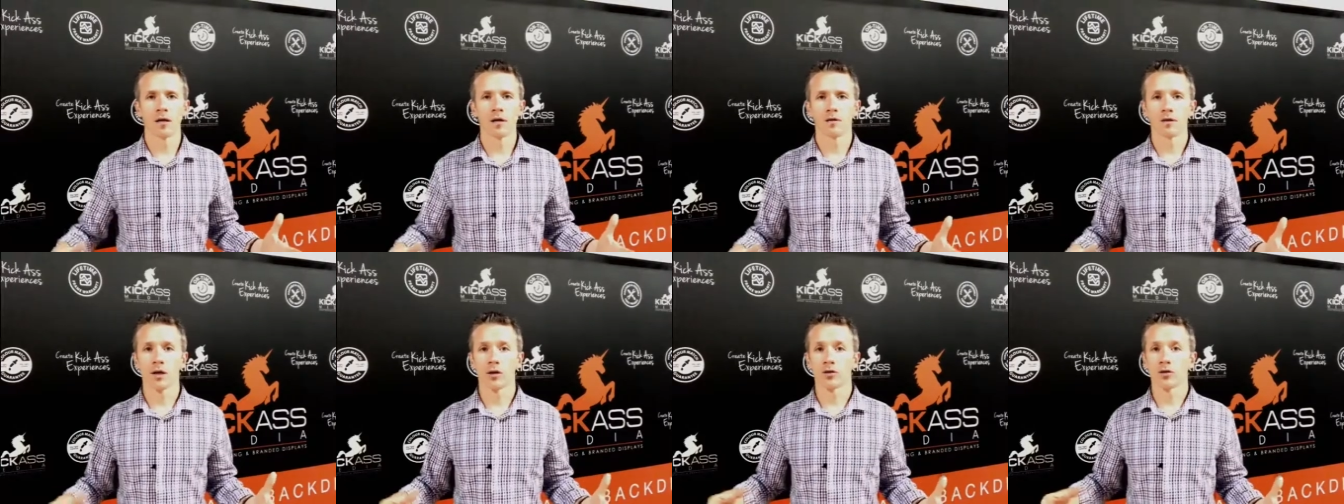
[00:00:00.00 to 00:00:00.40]

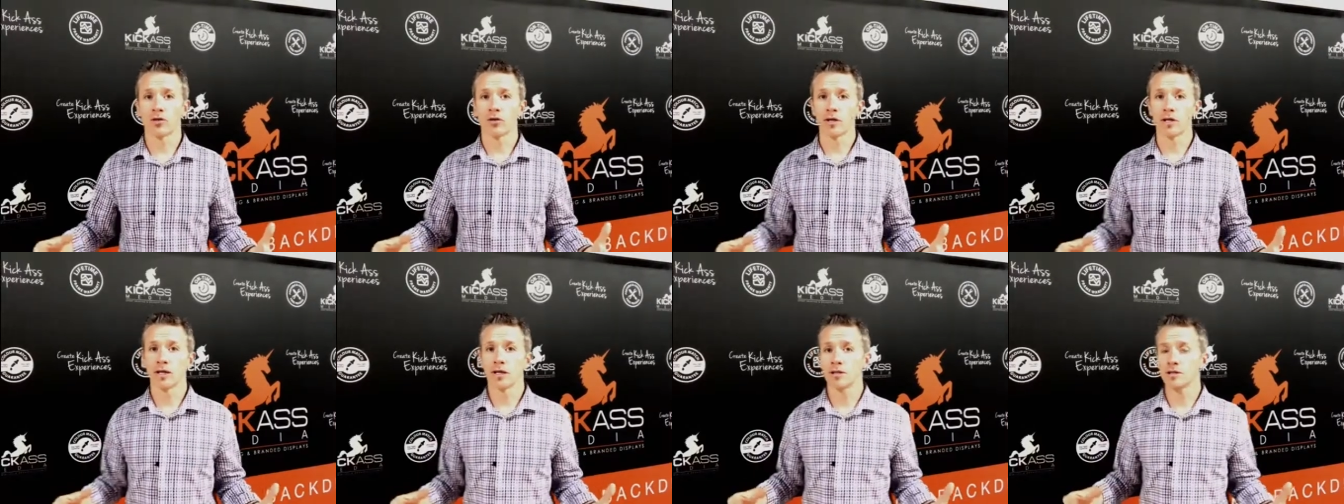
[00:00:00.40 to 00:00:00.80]
The other
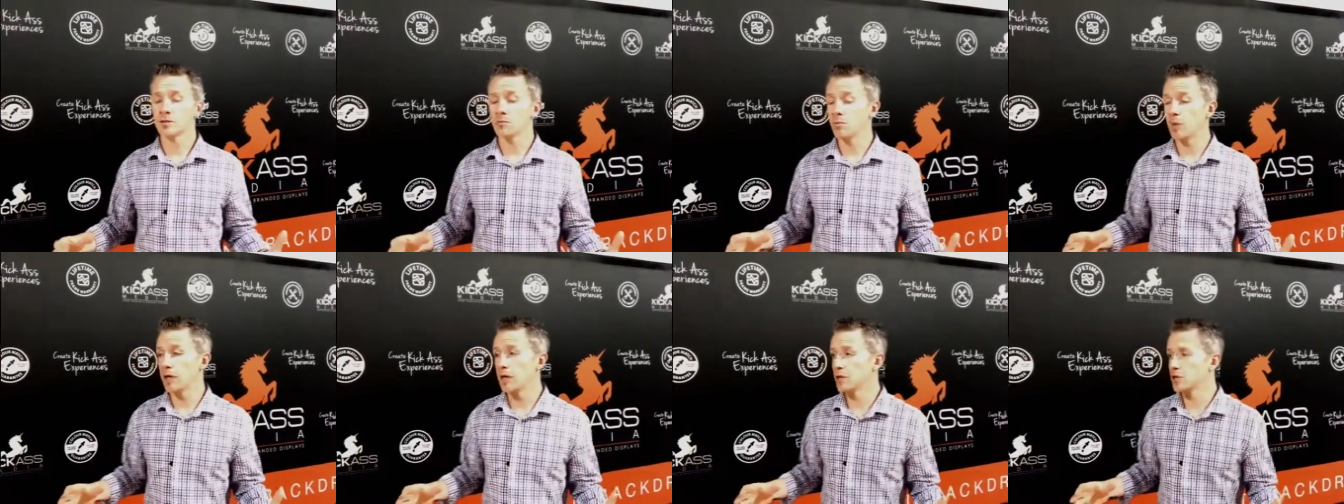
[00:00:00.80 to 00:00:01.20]
thing is
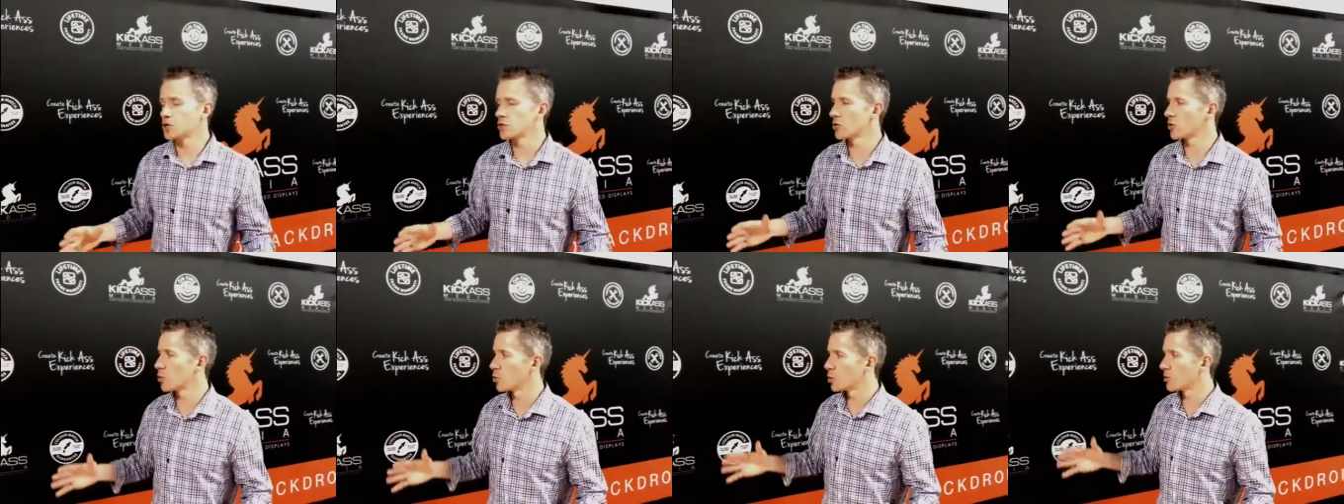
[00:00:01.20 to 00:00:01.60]
making
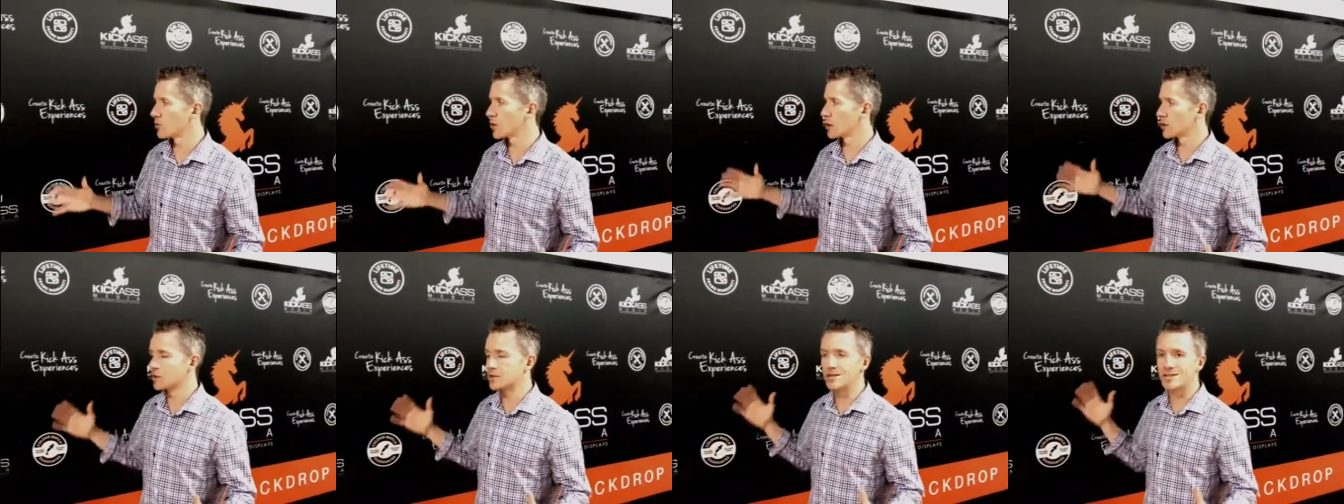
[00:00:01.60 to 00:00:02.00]
sure that we've
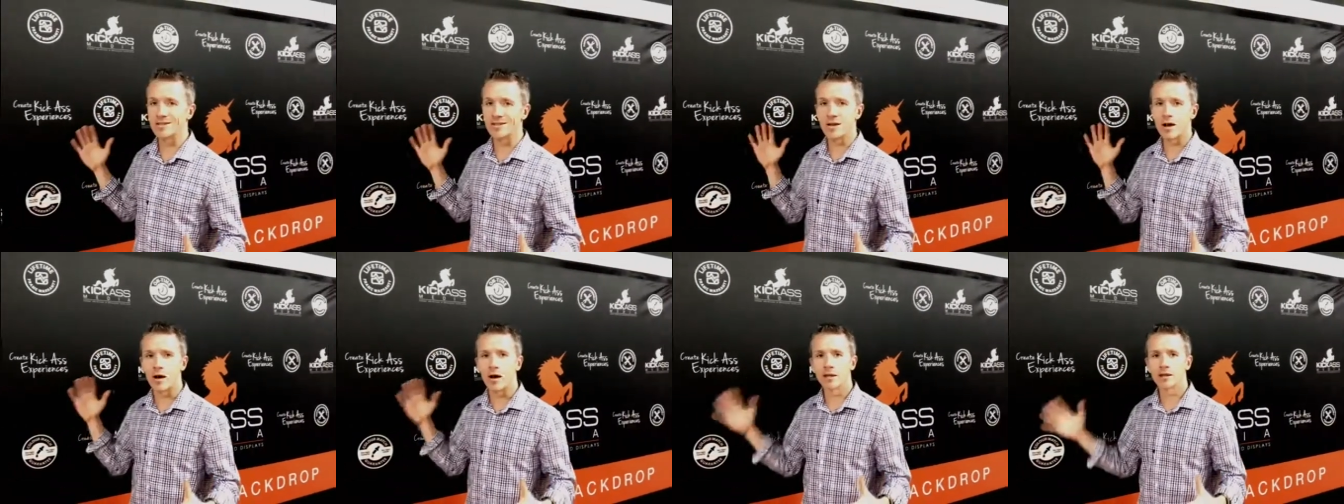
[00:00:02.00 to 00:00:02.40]
got the
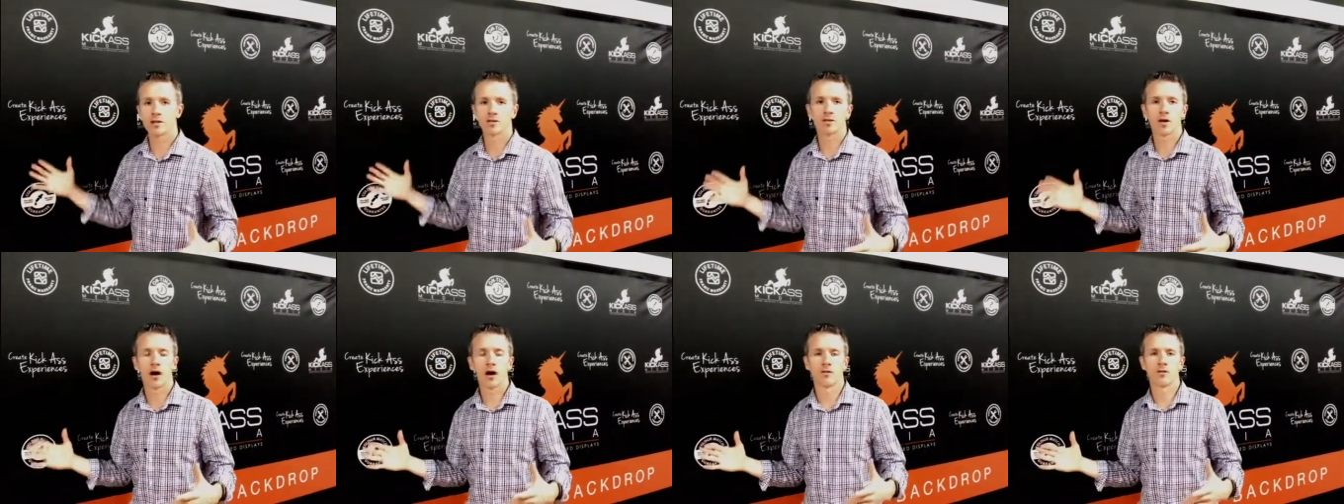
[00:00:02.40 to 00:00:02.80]
design that's
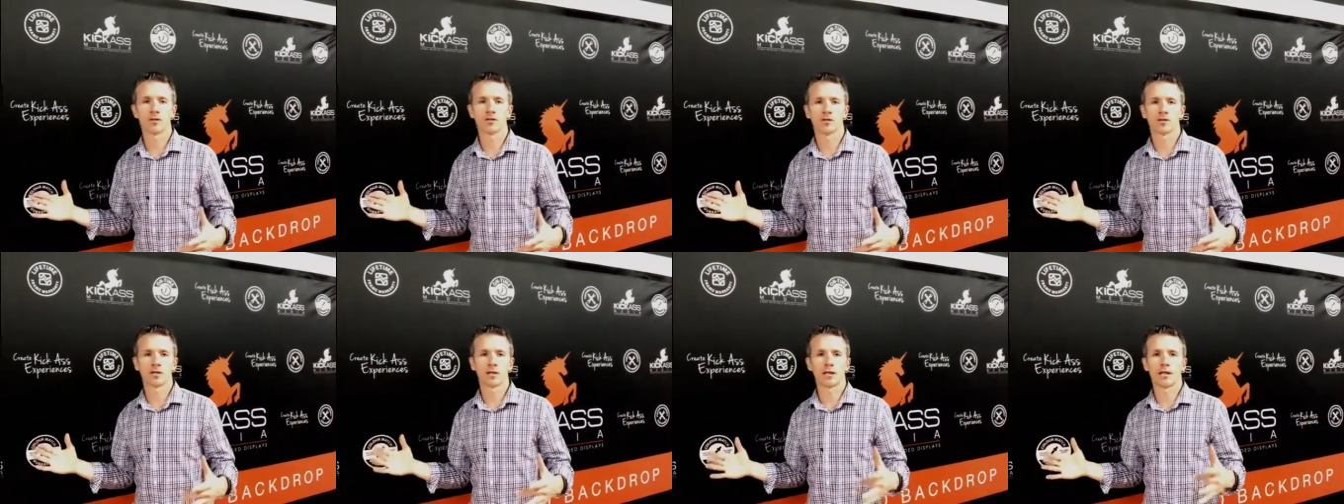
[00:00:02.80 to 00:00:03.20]

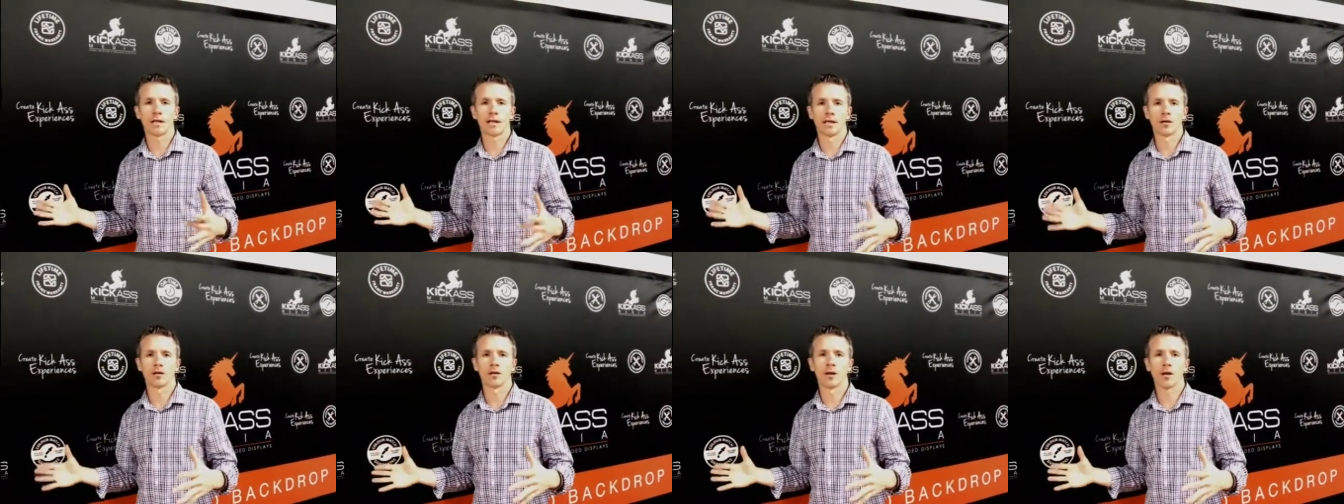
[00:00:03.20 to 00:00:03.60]
obviously
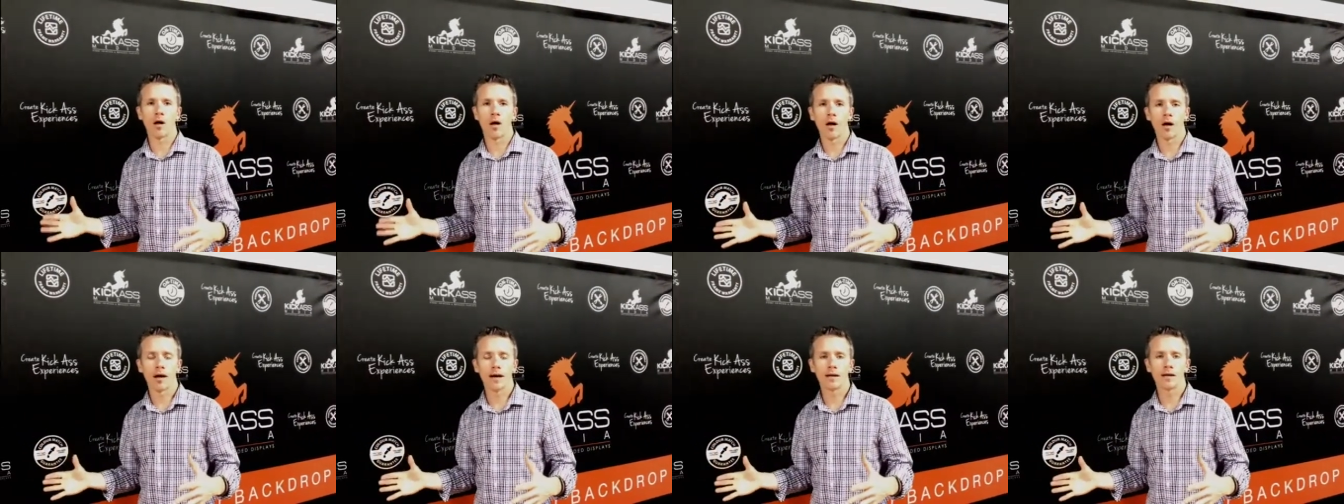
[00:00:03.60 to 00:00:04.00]
in
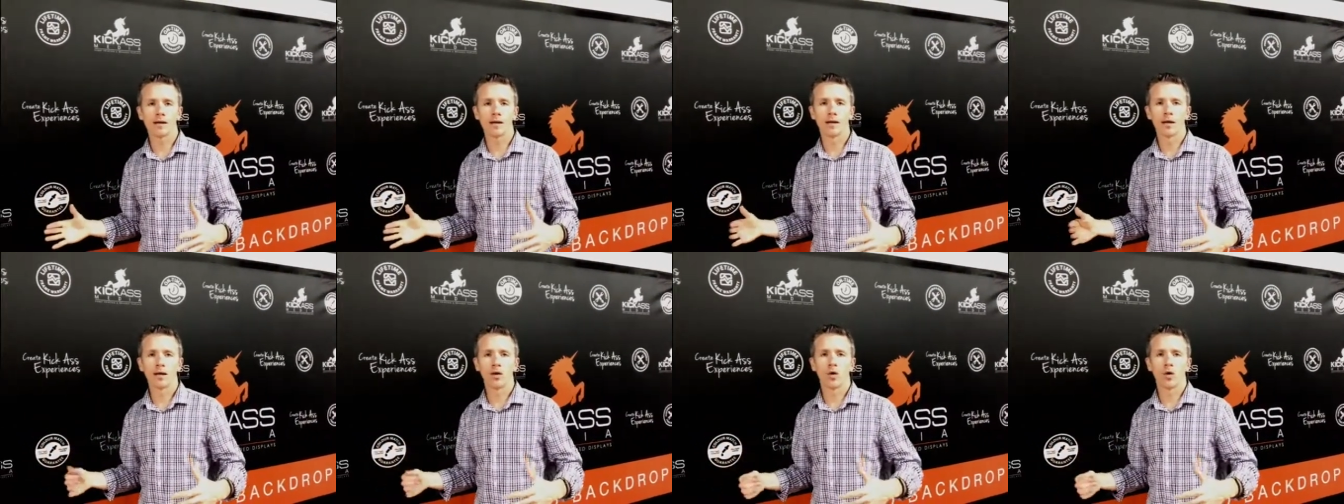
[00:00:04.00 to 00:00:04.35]
line